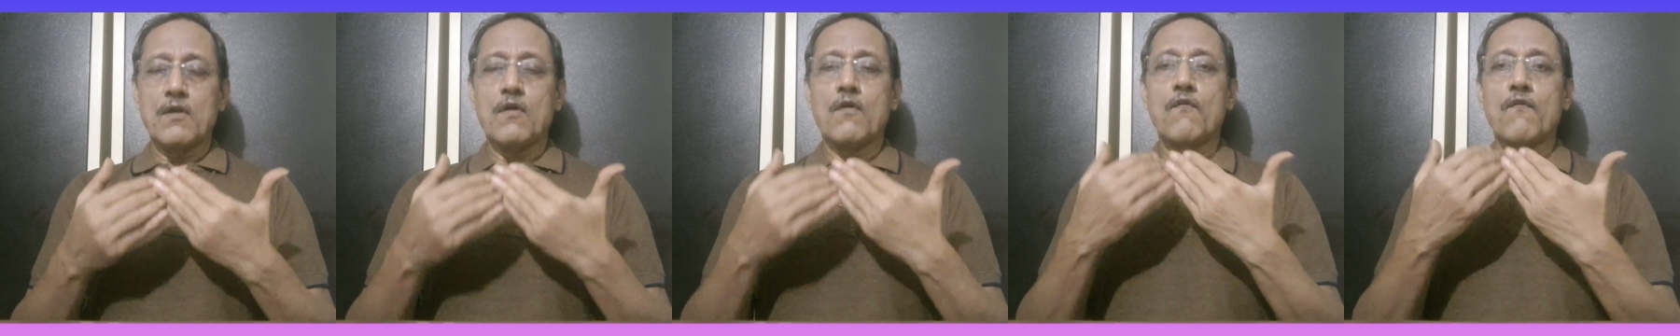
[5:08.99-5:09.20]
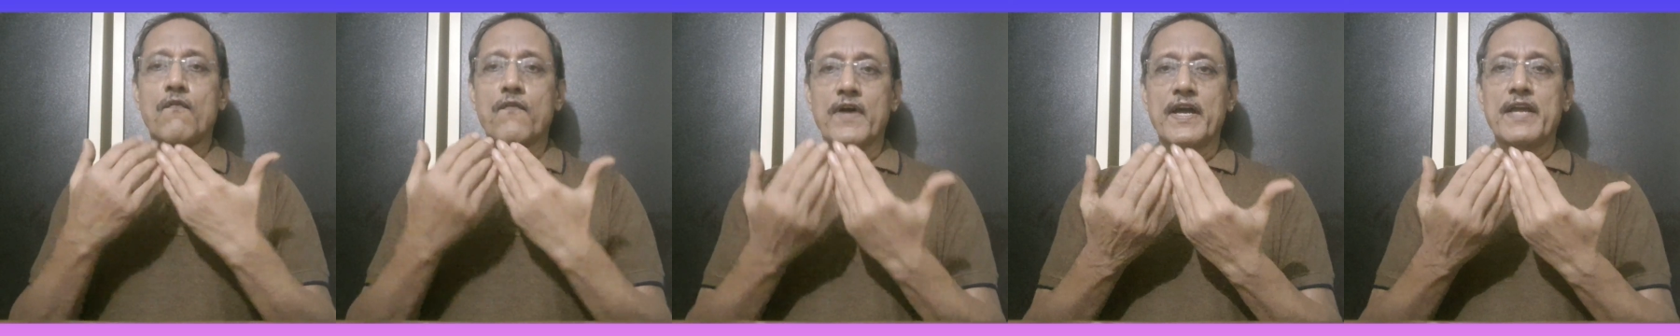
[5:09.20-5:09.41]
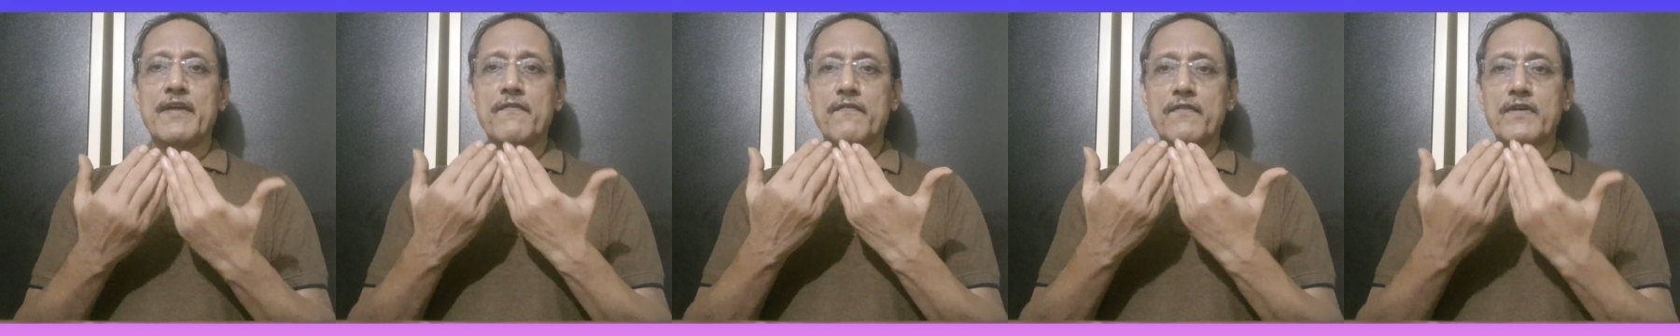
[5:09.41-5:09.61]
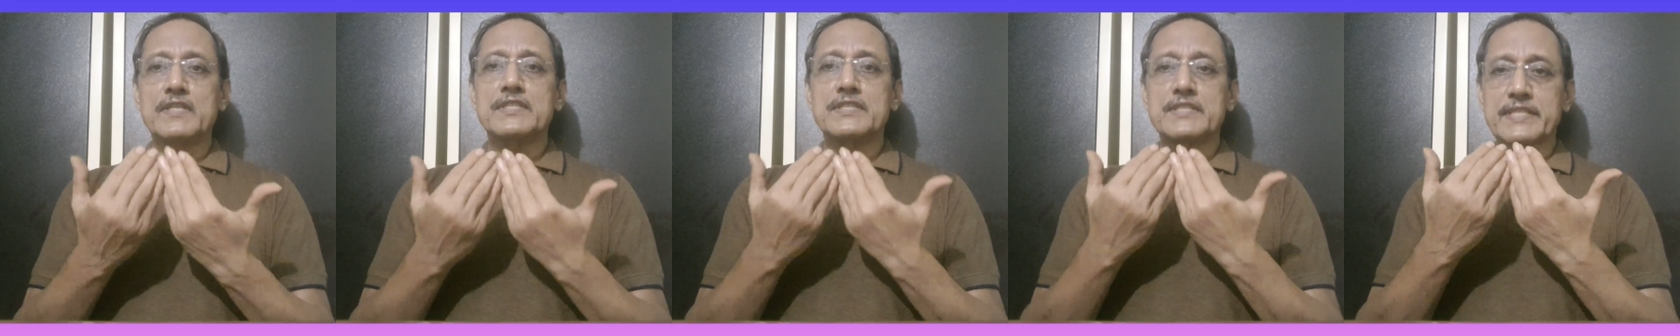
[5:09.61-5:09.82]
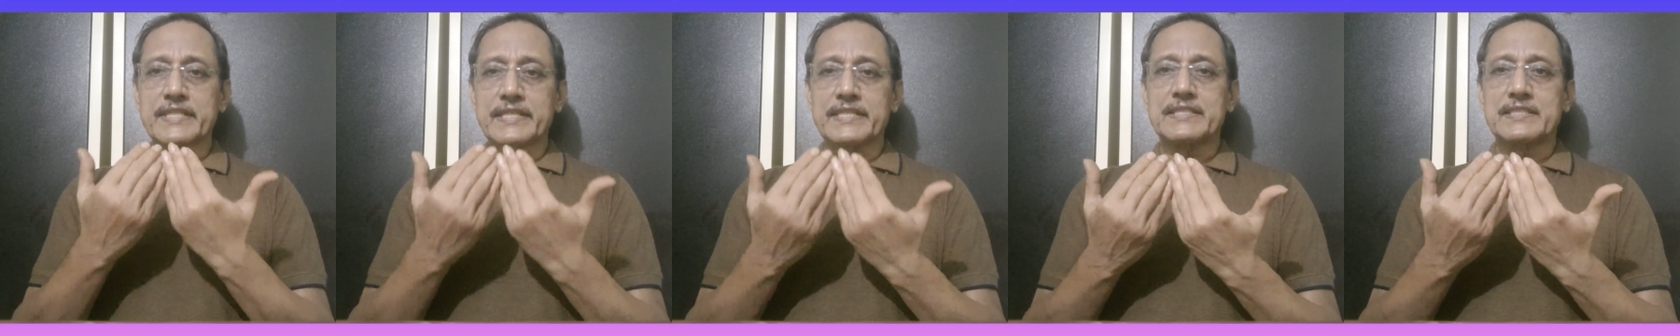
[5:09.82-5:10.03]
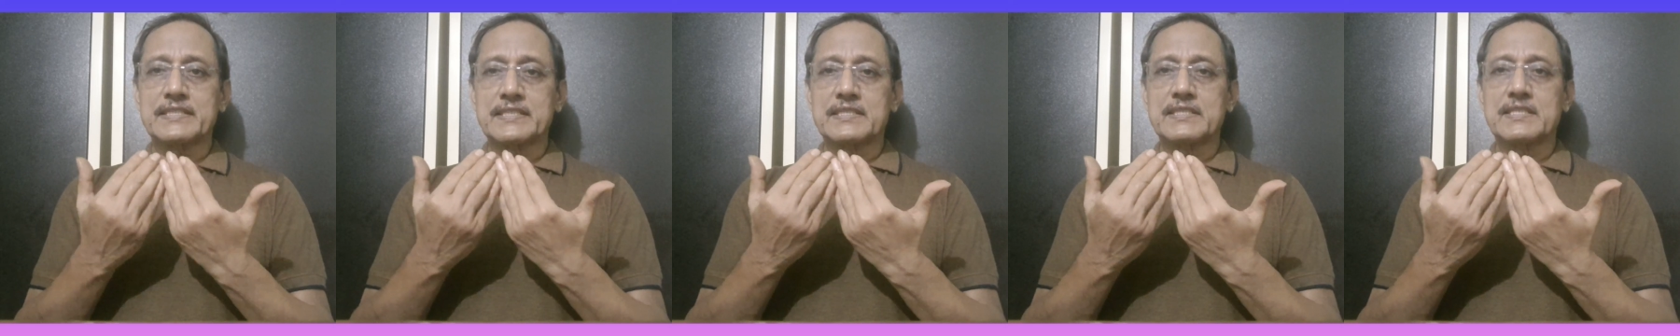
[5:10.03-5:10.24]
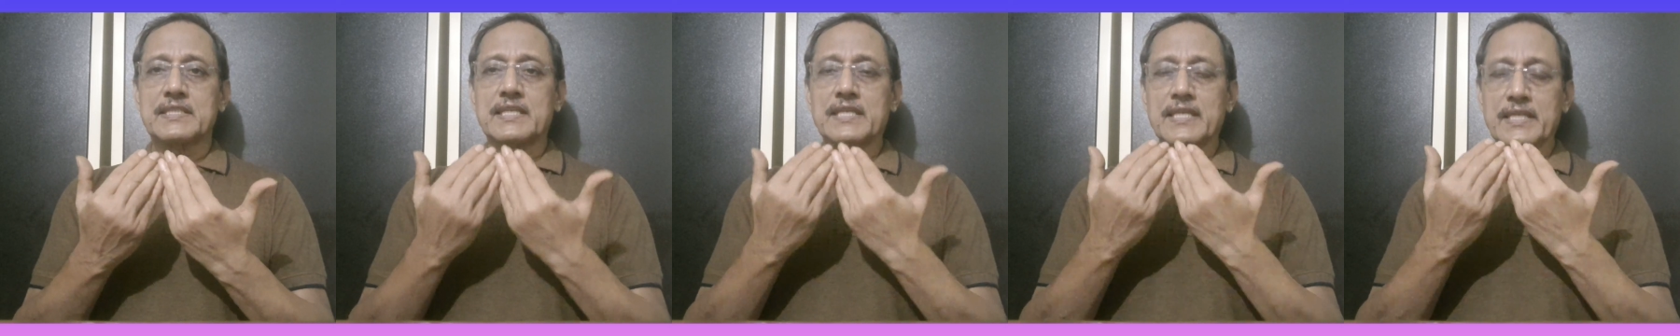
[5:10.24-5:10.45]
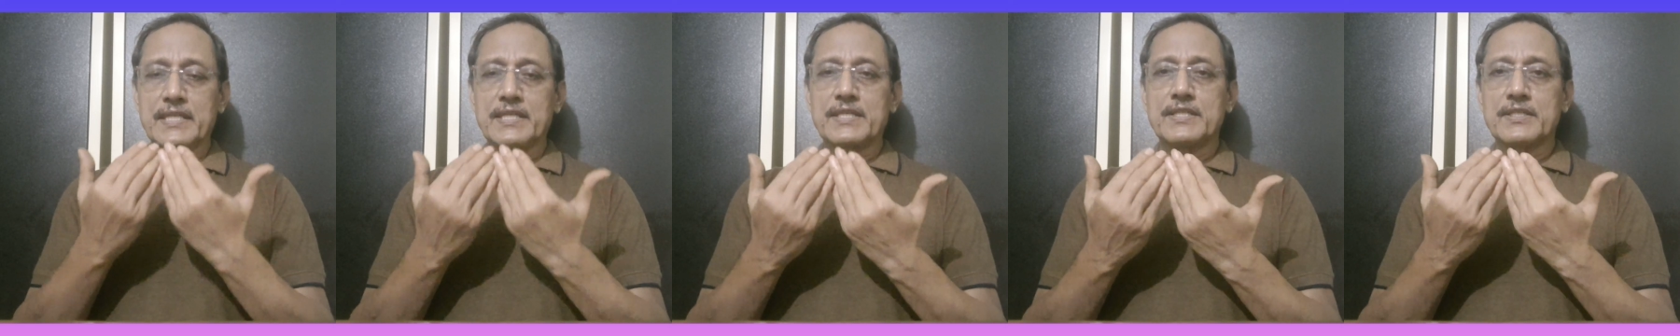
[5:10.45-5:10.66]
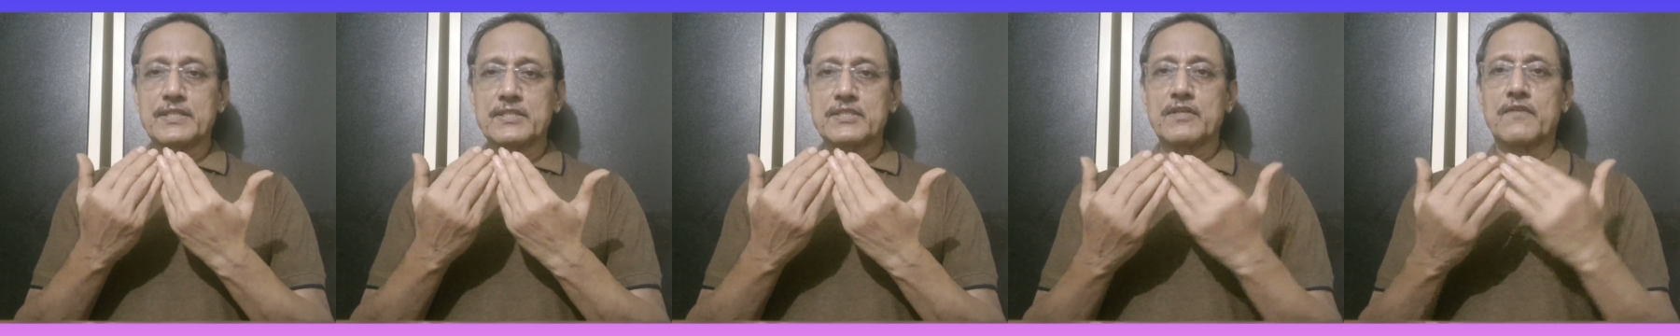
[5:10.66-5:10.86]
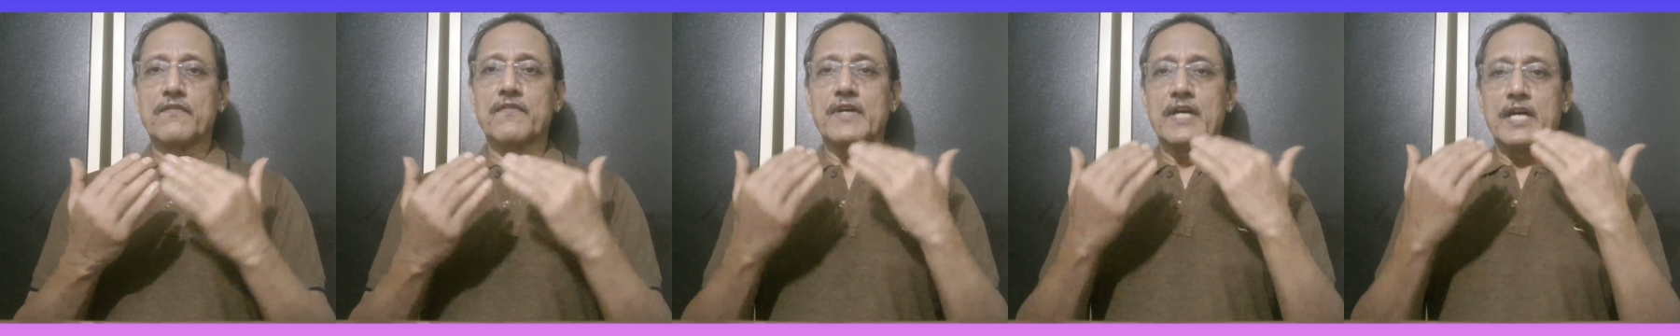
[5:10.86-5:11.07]
516 liters
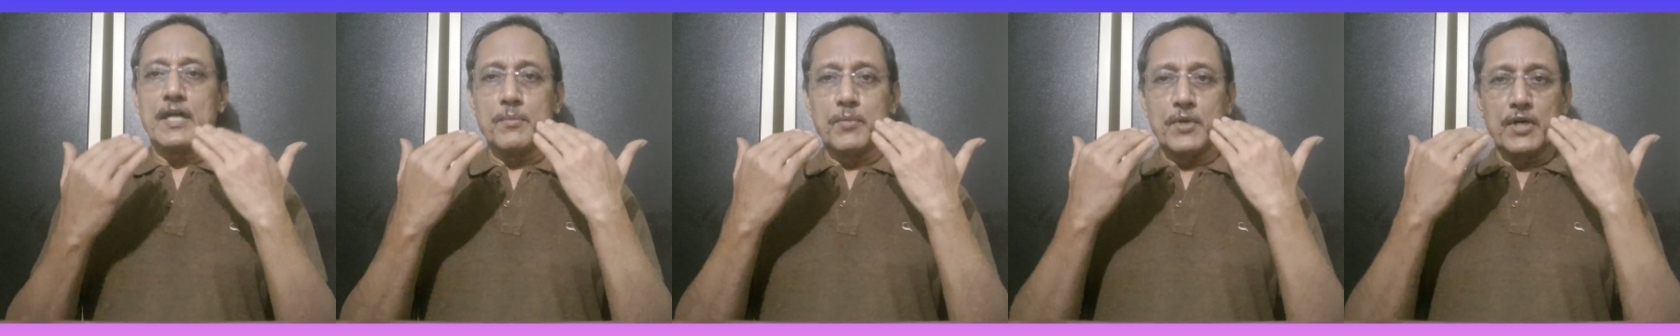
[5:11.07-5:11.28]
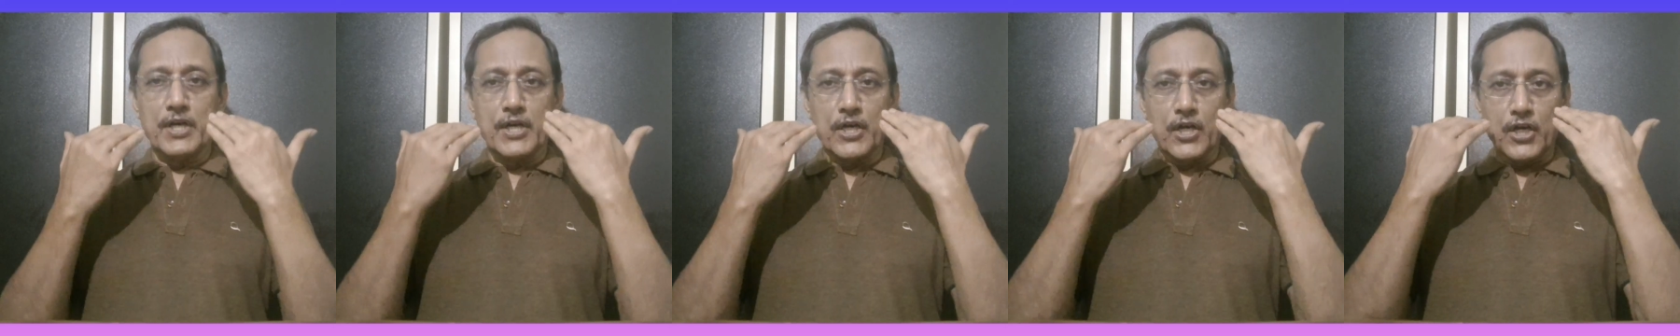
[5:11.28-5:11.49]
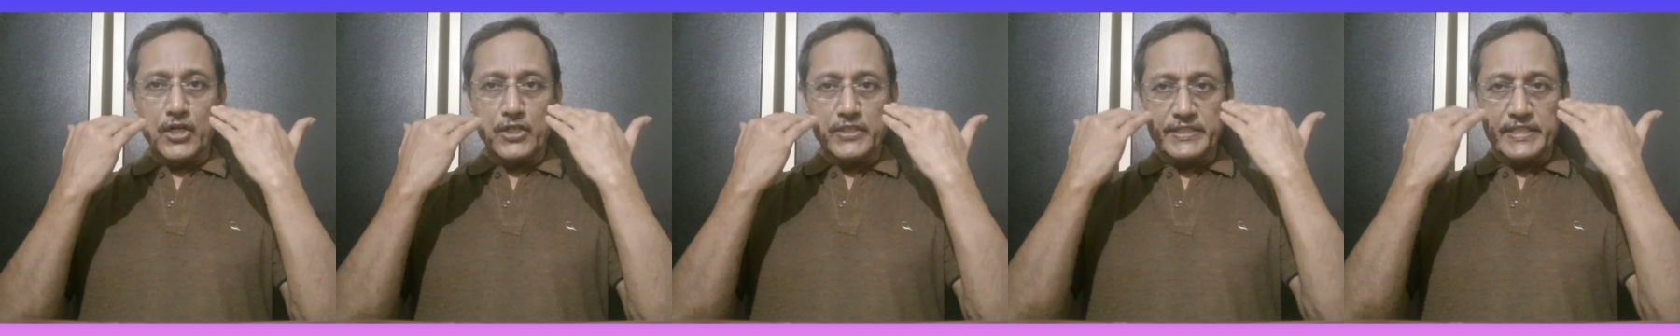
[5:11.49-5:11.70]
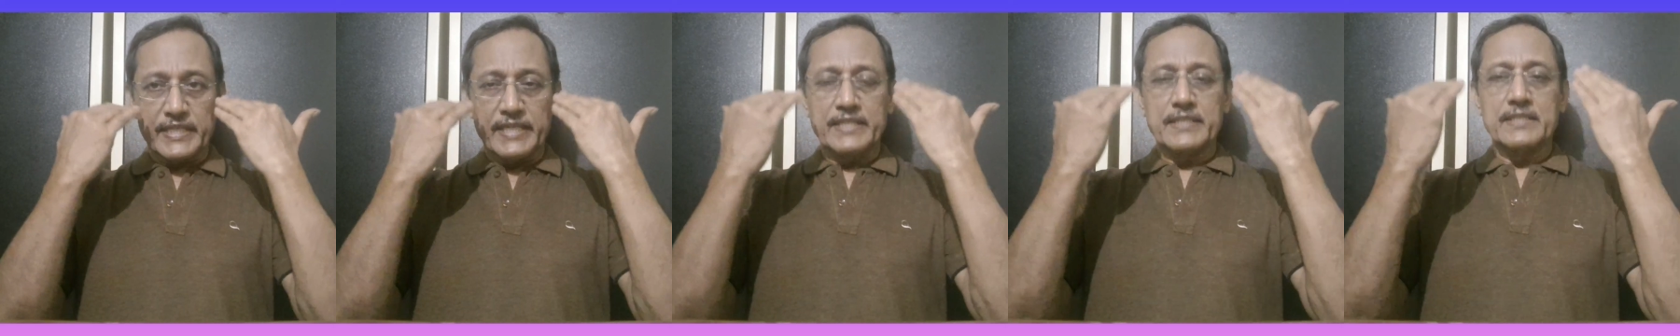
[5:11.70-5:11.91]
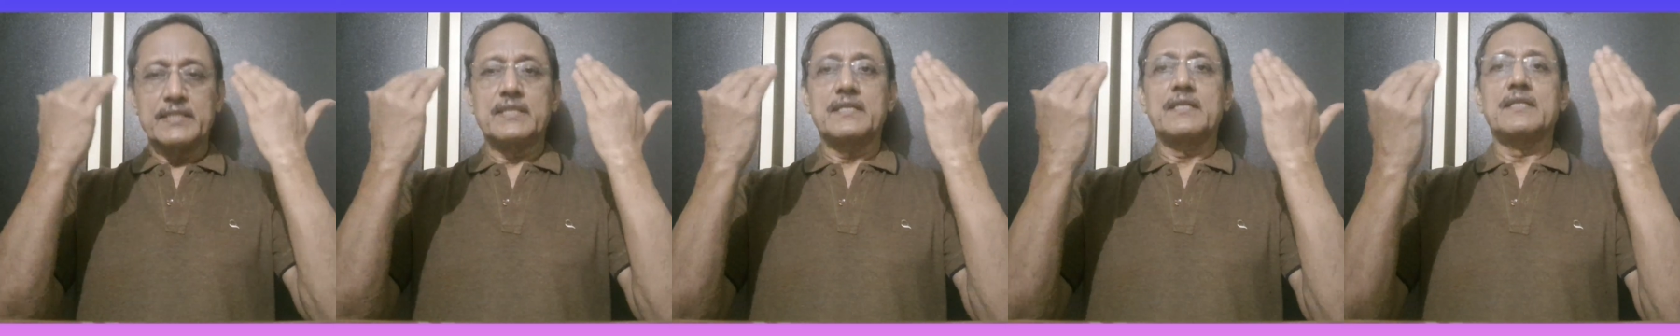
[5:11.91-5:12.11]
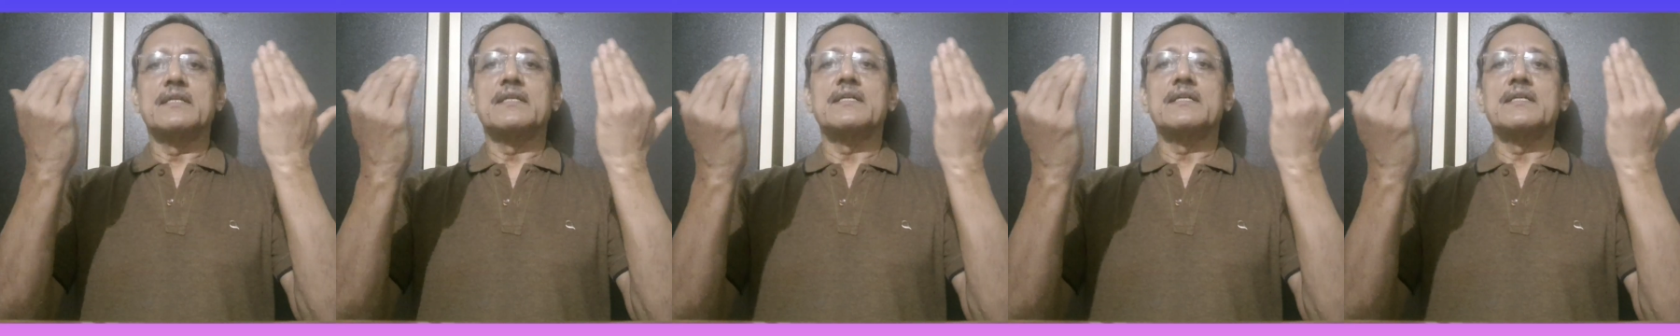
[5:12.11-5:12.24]
of carbon dioxide